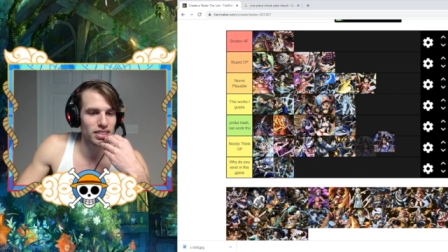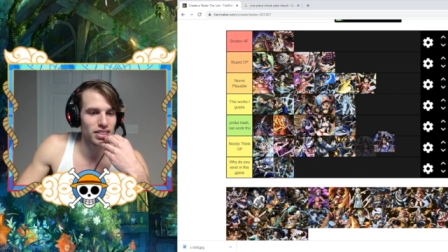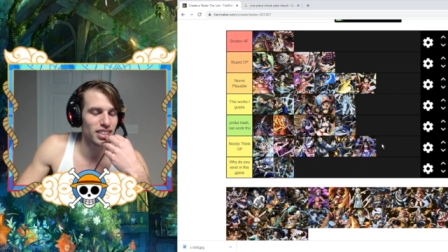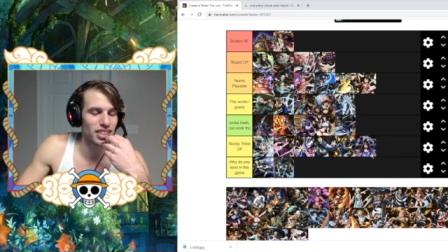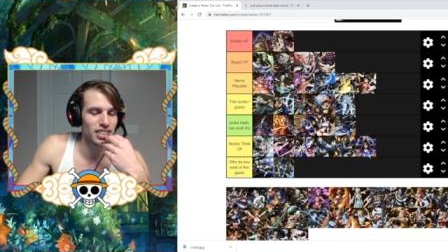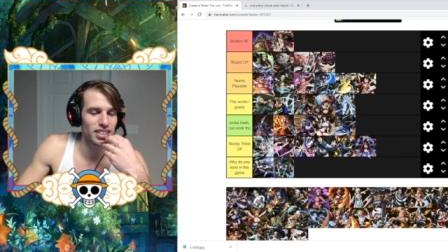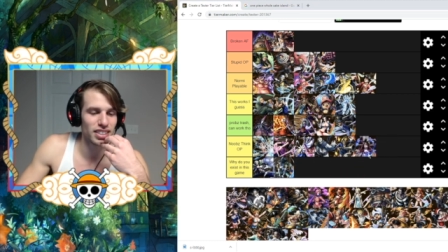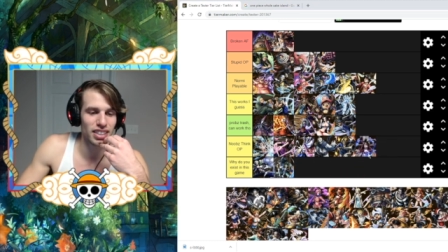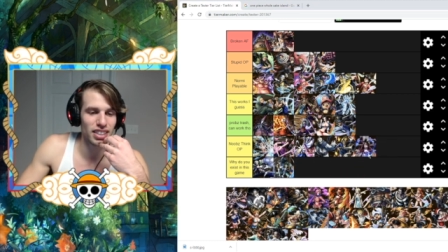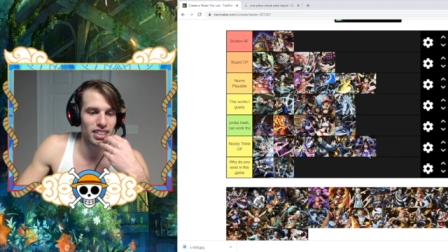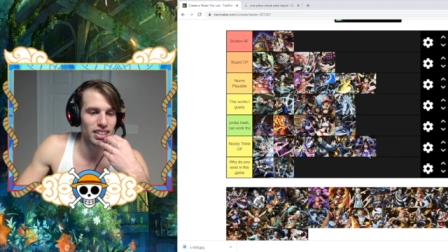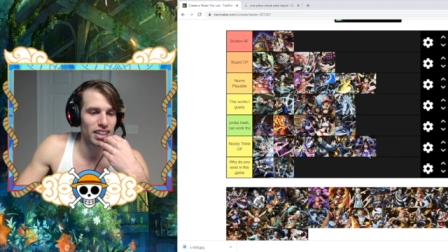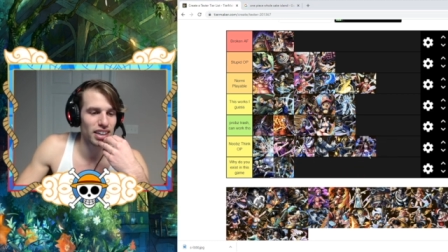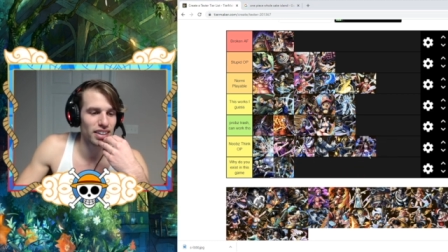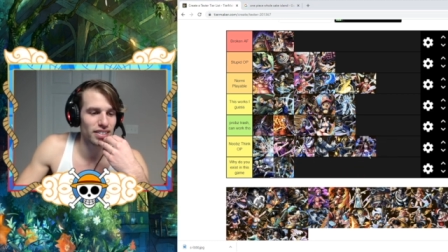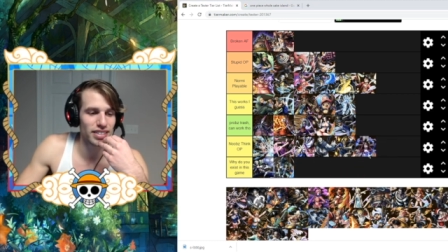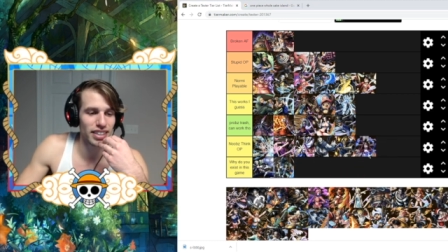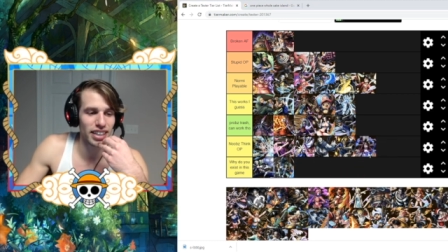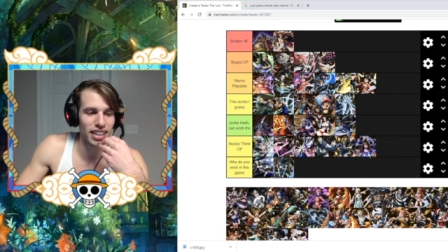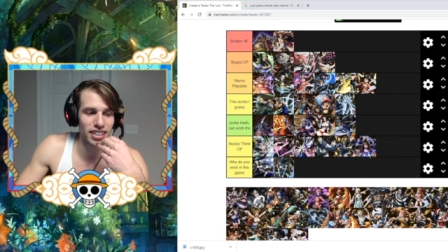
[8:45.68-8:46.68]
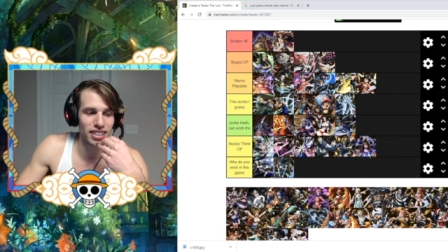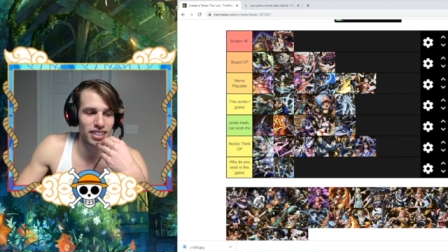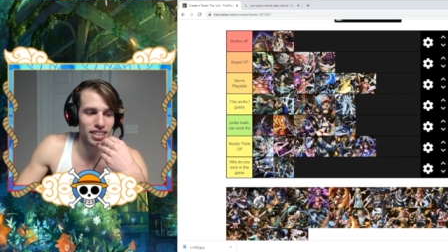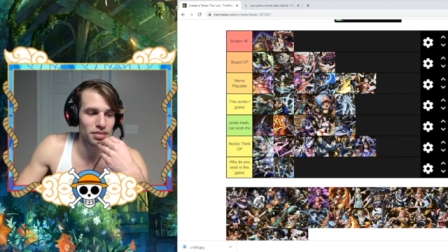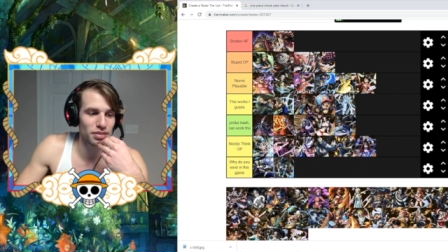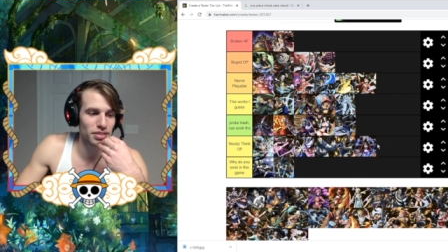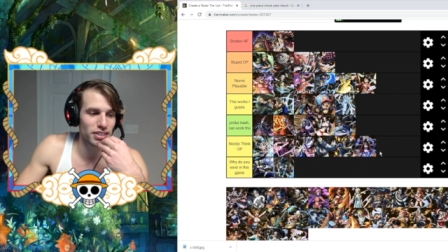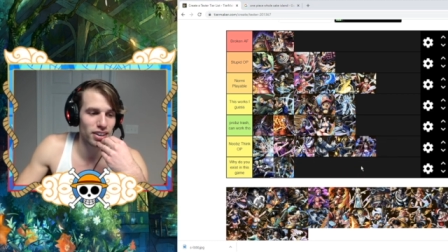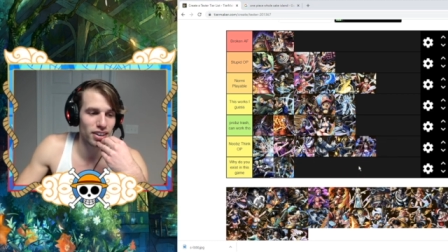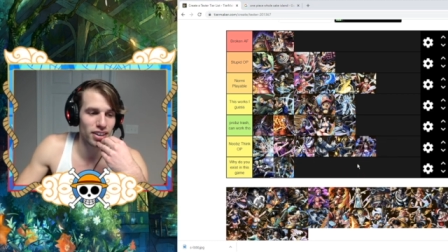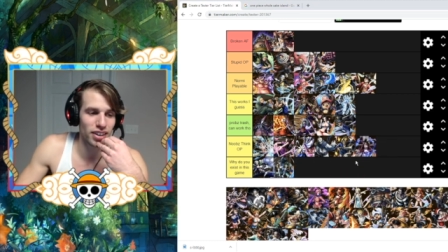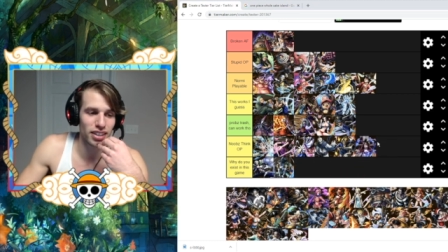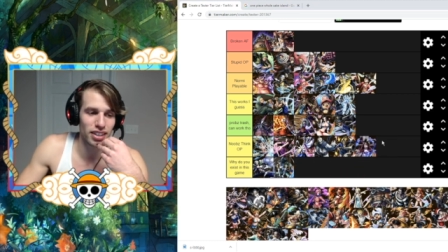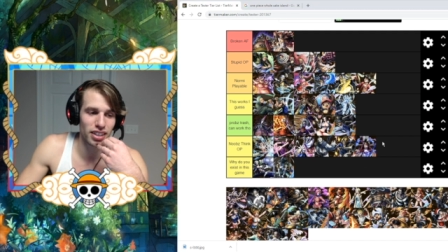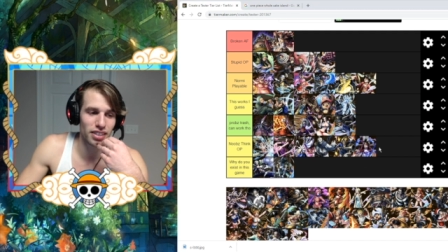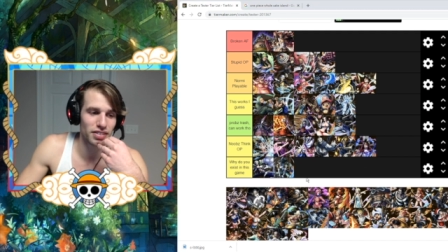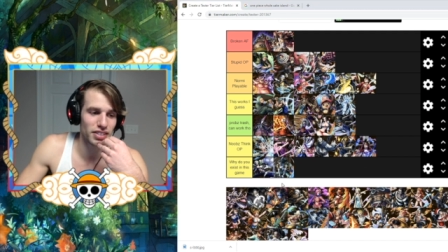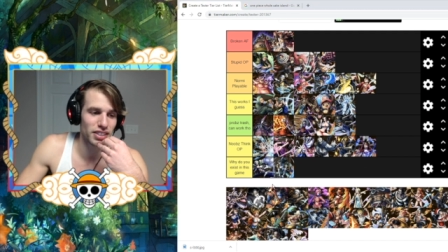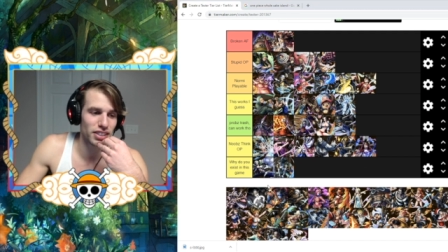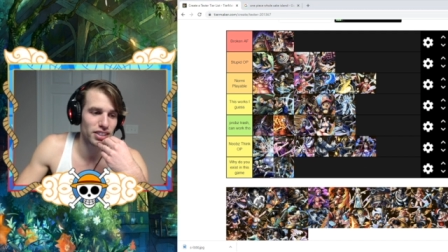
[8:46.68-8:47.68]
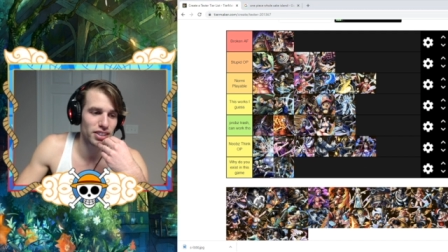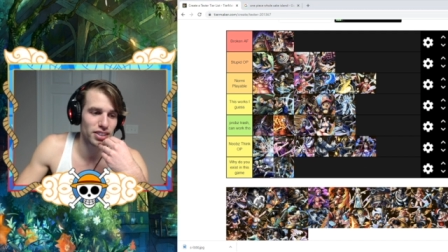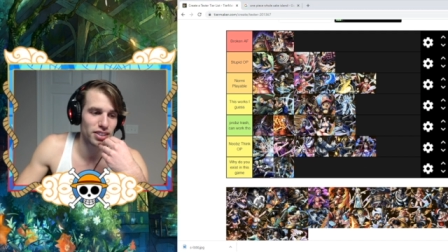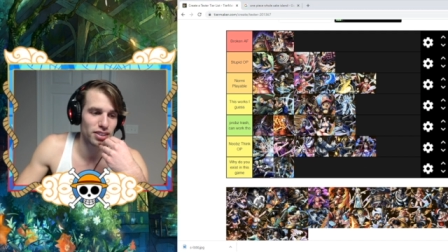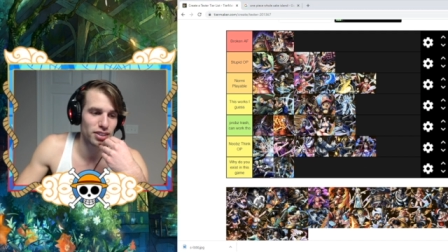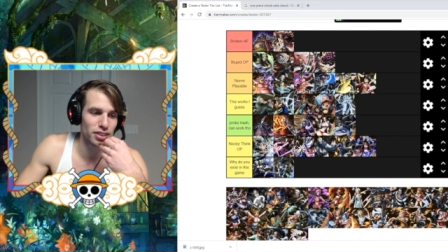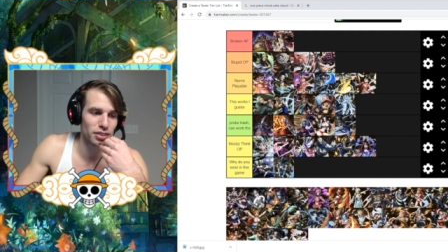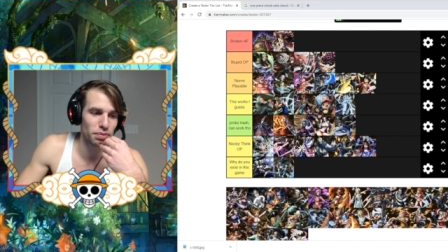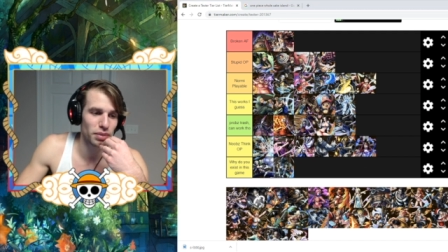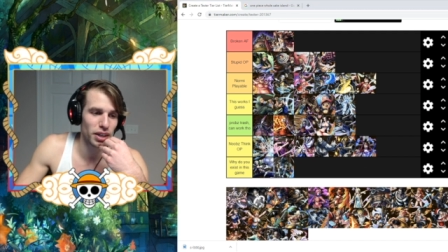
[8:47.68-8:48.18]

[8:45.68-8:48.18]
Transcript: kid's getting outdated. I'm sorry, I love you, dude.